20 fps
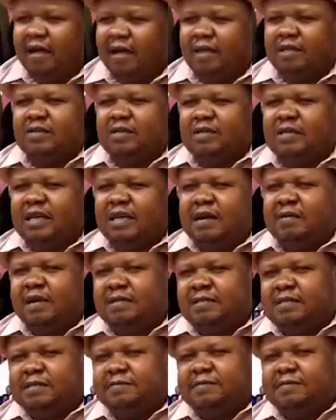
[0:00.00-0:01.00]
So it
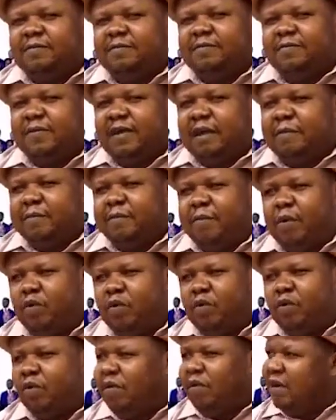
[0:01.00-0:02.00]
amazes me to find that people
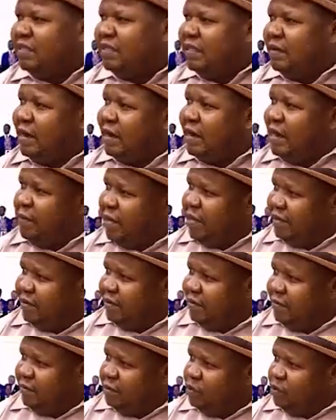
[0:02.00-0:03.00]
don't understand our climatic
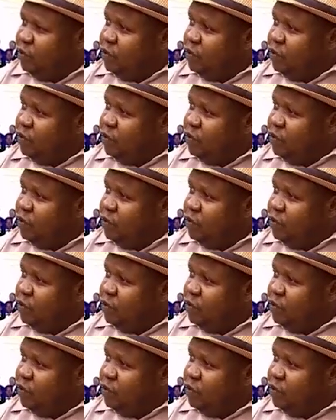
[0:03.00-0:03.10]
condition,